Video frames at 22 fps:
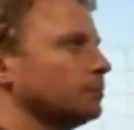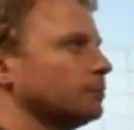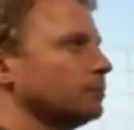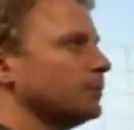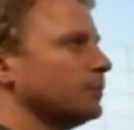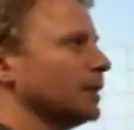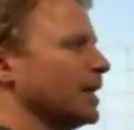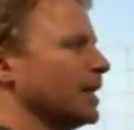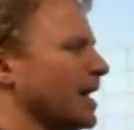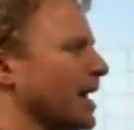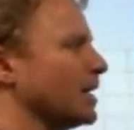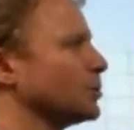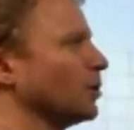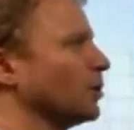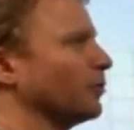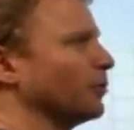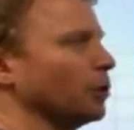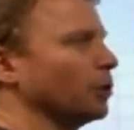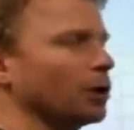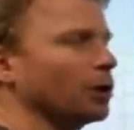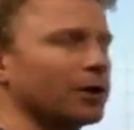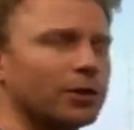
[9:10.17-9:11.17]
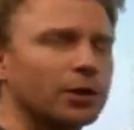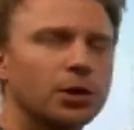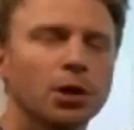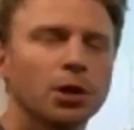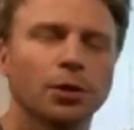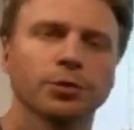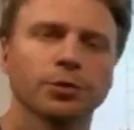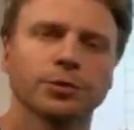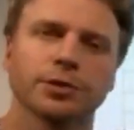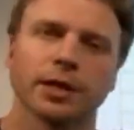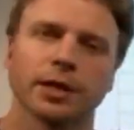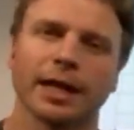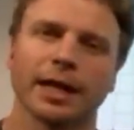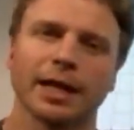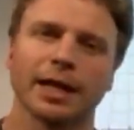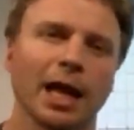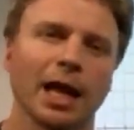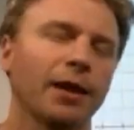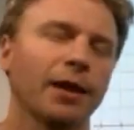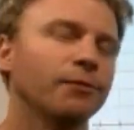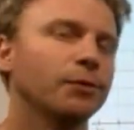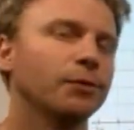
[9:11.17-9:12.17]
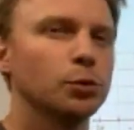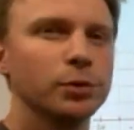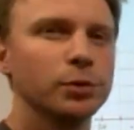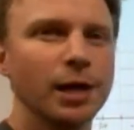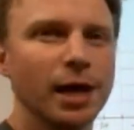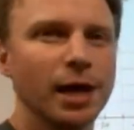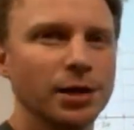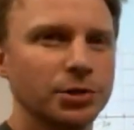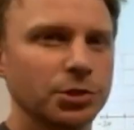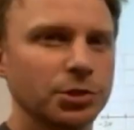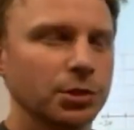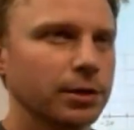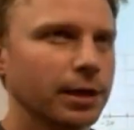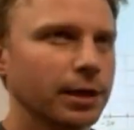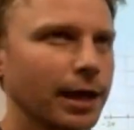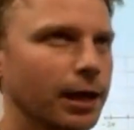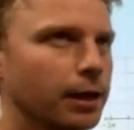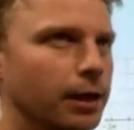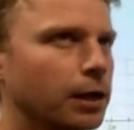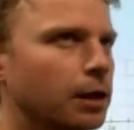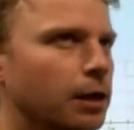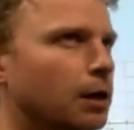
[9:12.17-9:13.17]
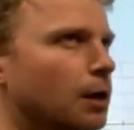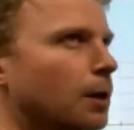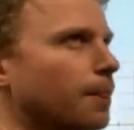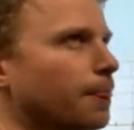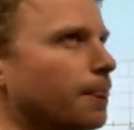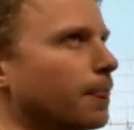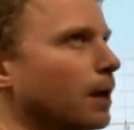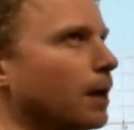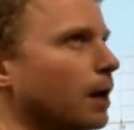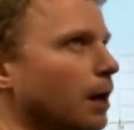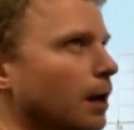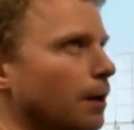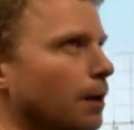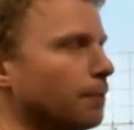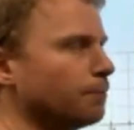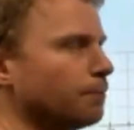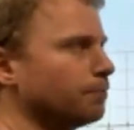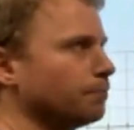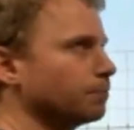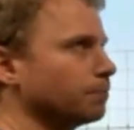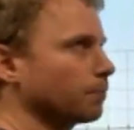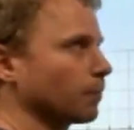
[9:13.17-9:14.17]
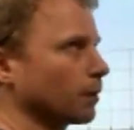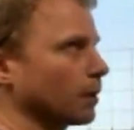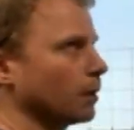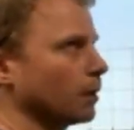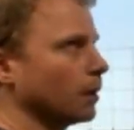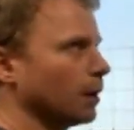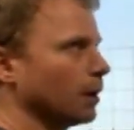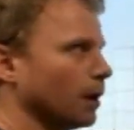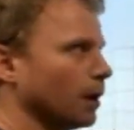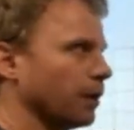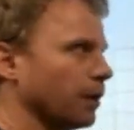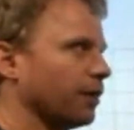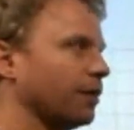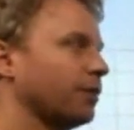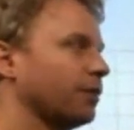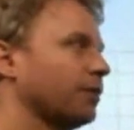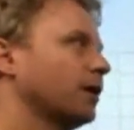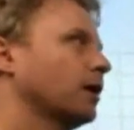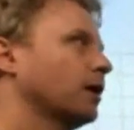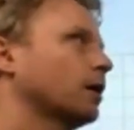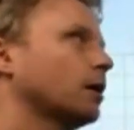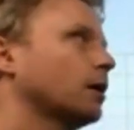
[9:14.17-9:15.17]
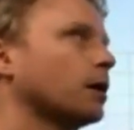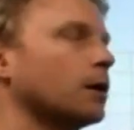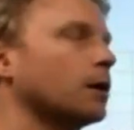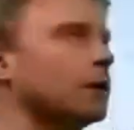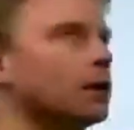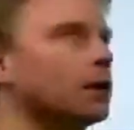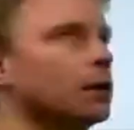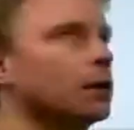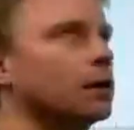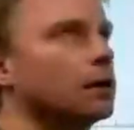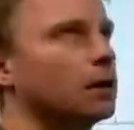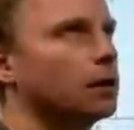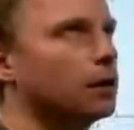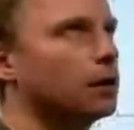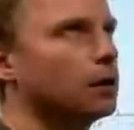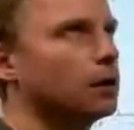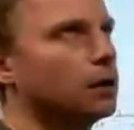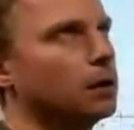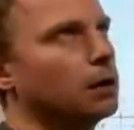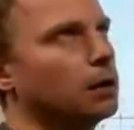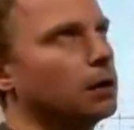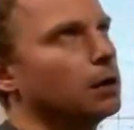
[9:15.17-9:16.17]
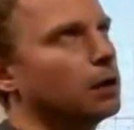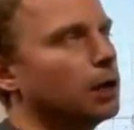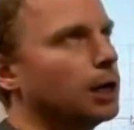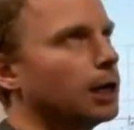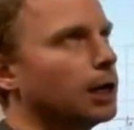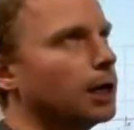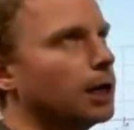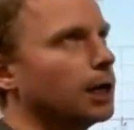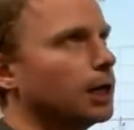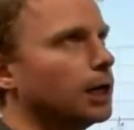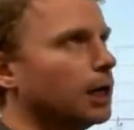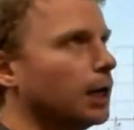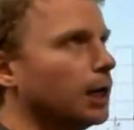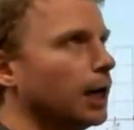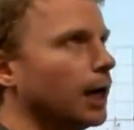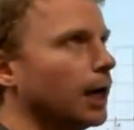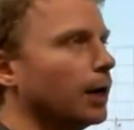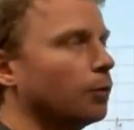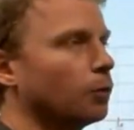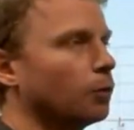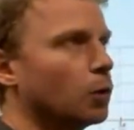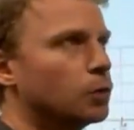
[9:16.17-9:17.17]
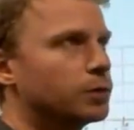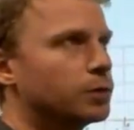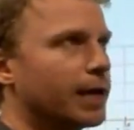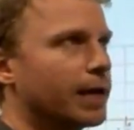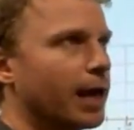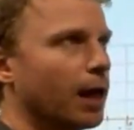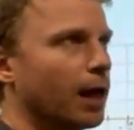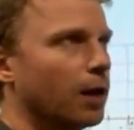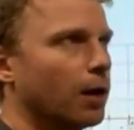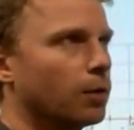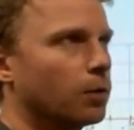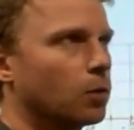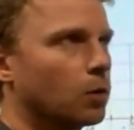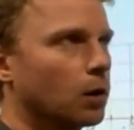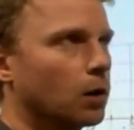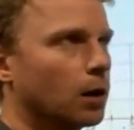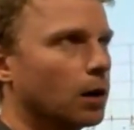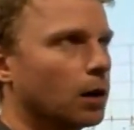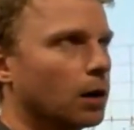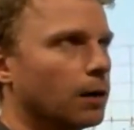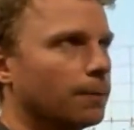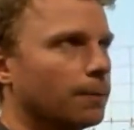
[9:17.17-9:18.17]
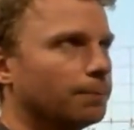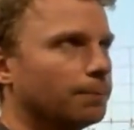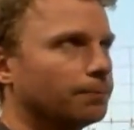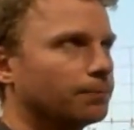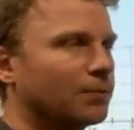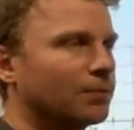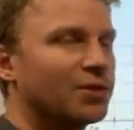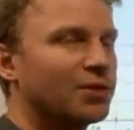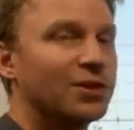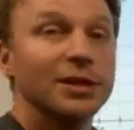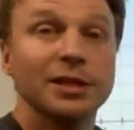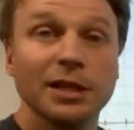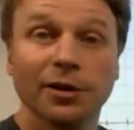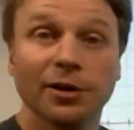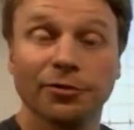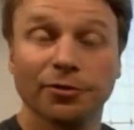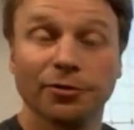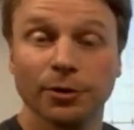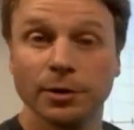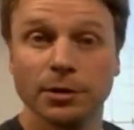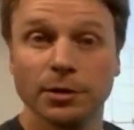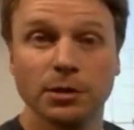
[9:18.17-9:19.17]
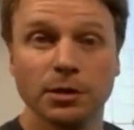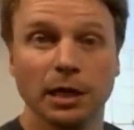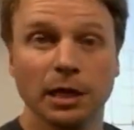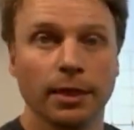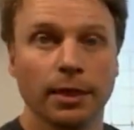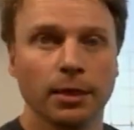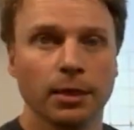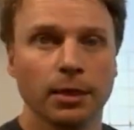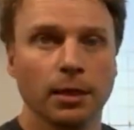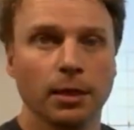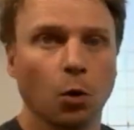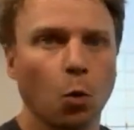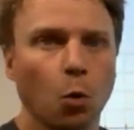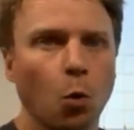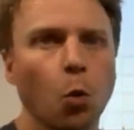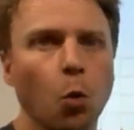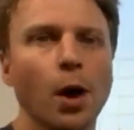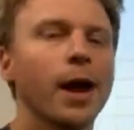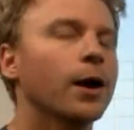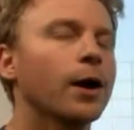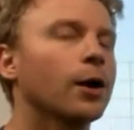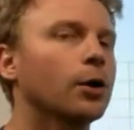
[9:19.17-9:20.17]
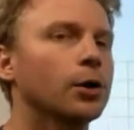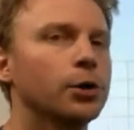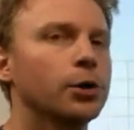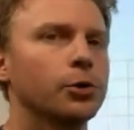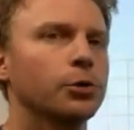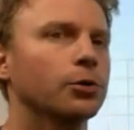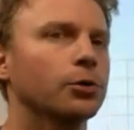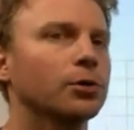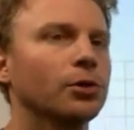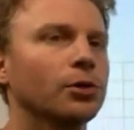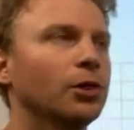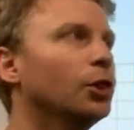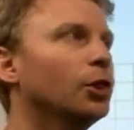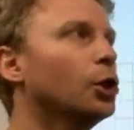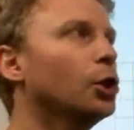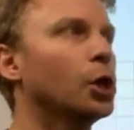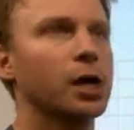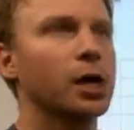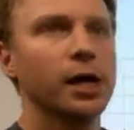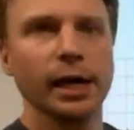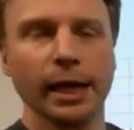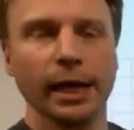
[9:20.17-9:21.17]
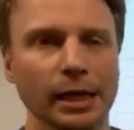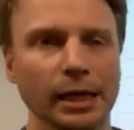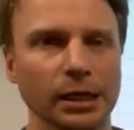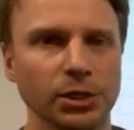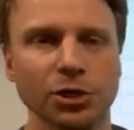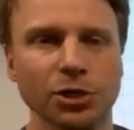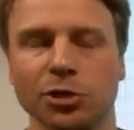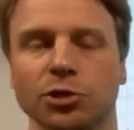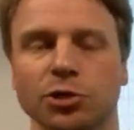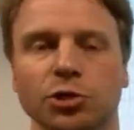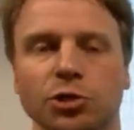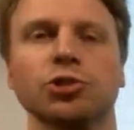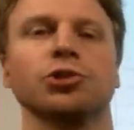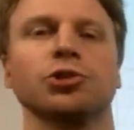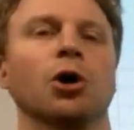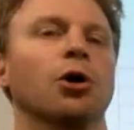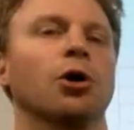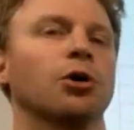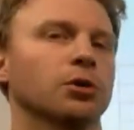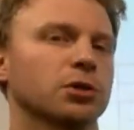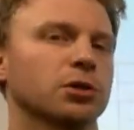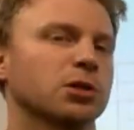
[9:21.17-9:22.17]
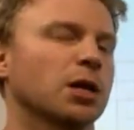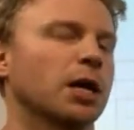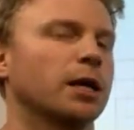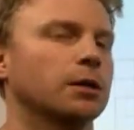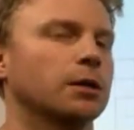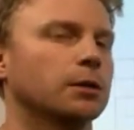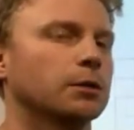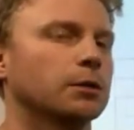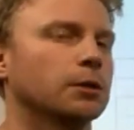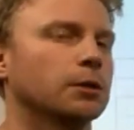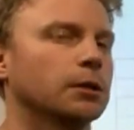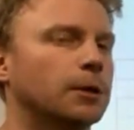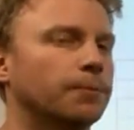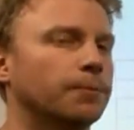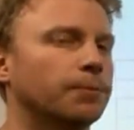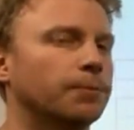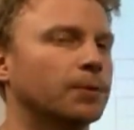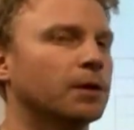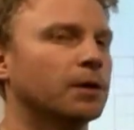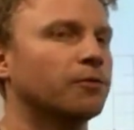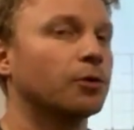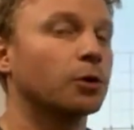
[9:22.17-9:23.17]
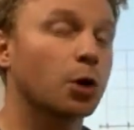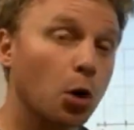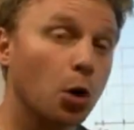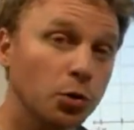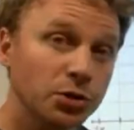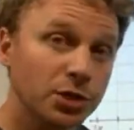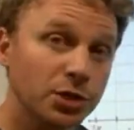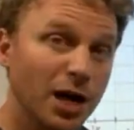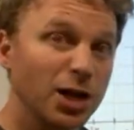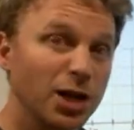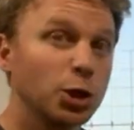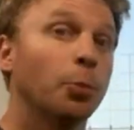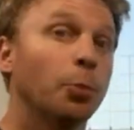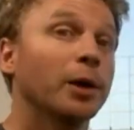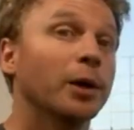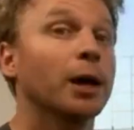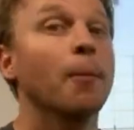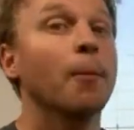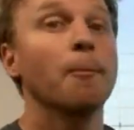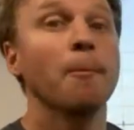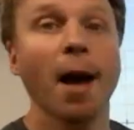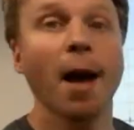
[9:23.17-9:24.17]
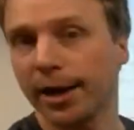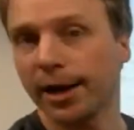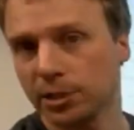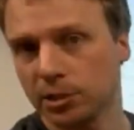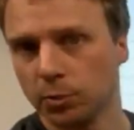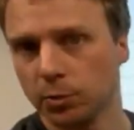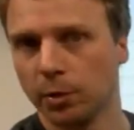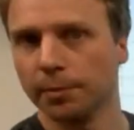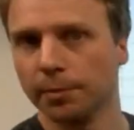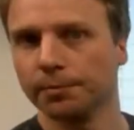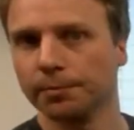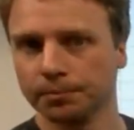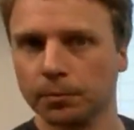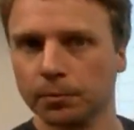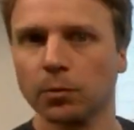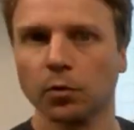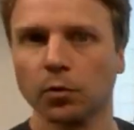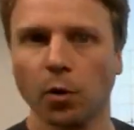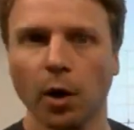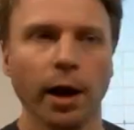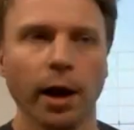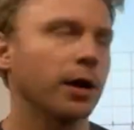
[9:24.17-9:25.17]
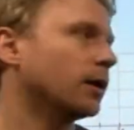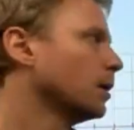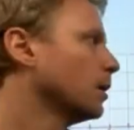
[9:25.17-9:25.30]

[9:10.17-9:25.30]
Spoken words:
And so if you look at the notes that I gave you yesterday, I think I wrote down the difference in where you're looking to start a cycle. For cosine, you pick a maximum, right?